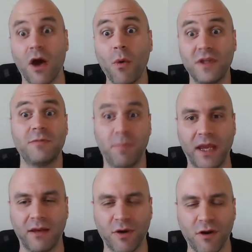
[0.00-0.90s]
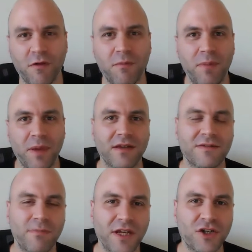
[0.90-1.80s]
always been one of the biggest
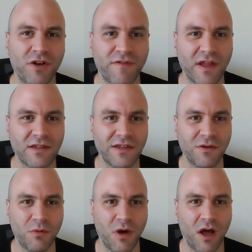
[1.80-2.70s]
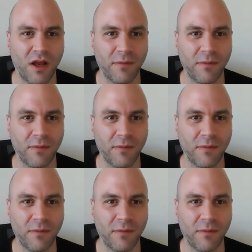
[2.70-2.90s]
major events in the world.